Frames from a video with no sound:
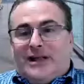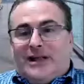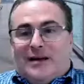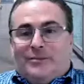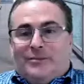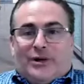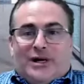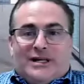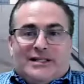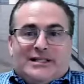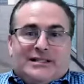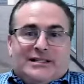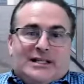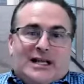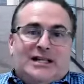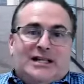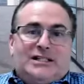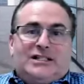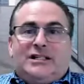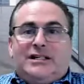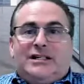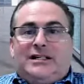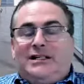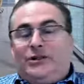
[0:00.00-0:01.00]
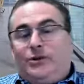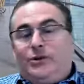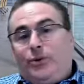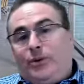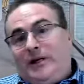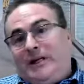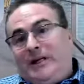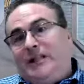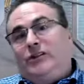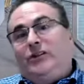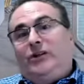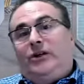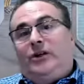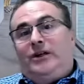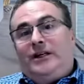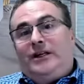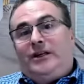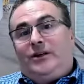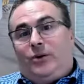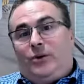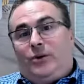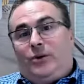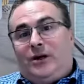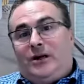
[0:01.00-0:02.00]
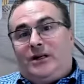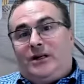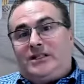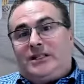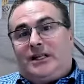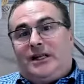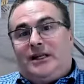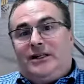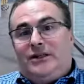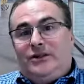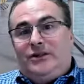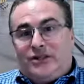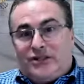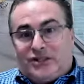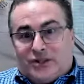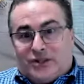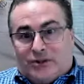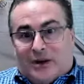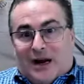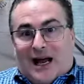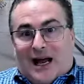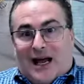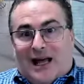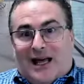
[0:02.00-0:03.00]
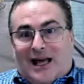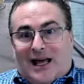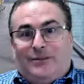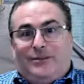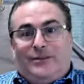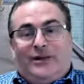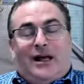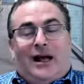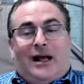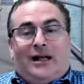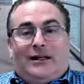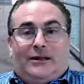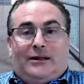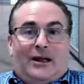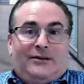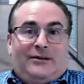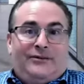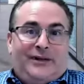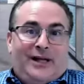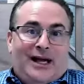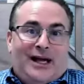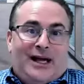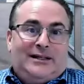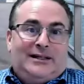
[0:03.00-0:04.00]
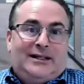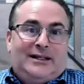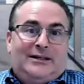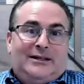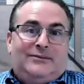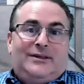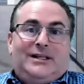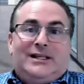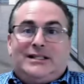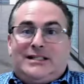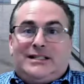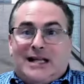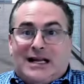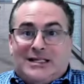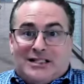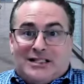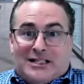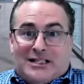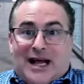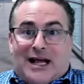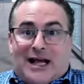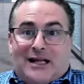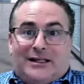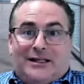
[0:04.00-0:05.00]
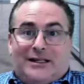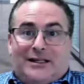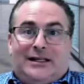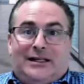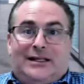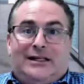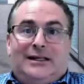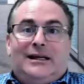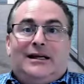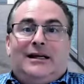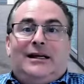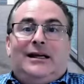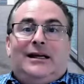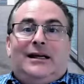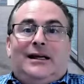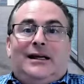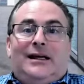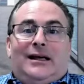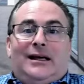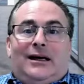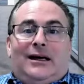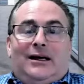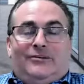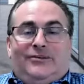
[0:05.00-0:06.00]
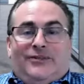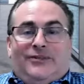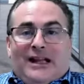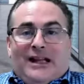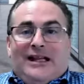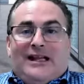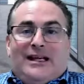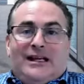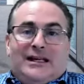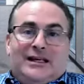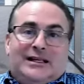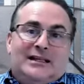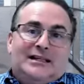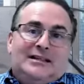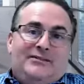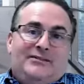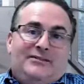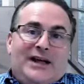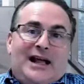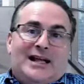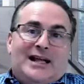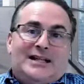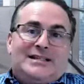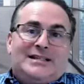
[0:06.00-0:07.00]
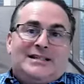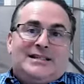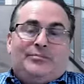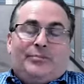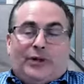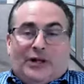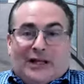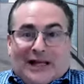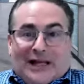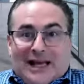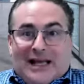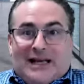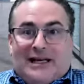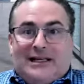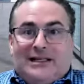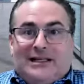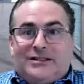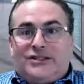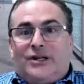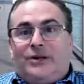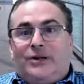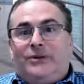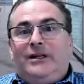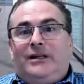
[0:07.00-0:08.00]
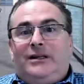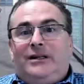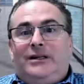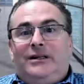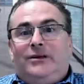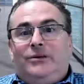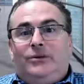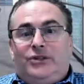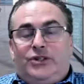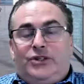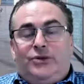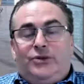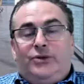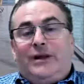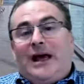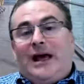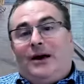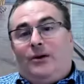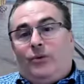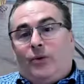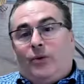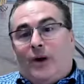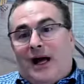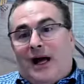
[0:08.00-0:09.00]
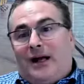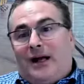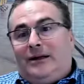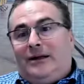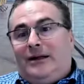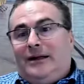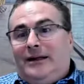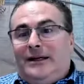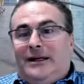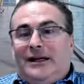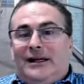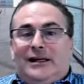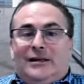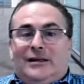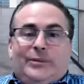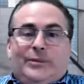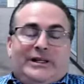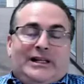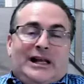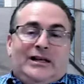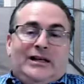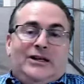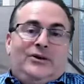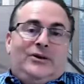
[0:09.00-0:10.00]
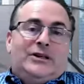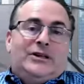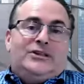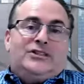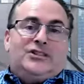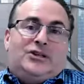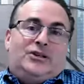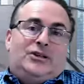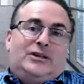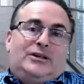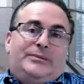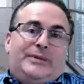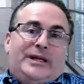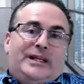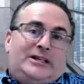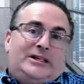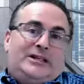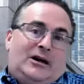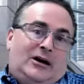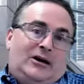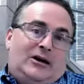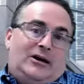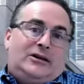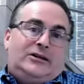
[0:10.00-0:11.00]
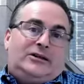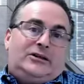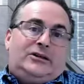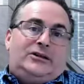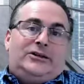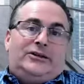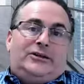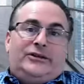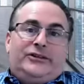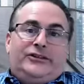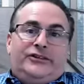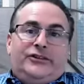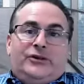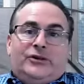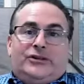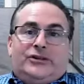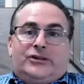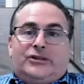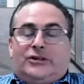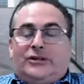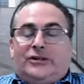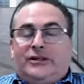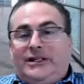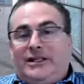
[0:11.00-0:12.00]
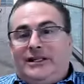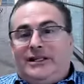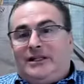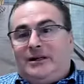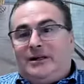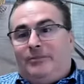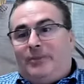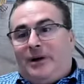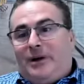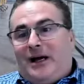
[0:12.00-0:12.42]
that presentation into an e-learning course like you described. I love the idea of the intentionality of thinking in advance and planning so that you do that well. But then you can turn them into articles, you can turn it into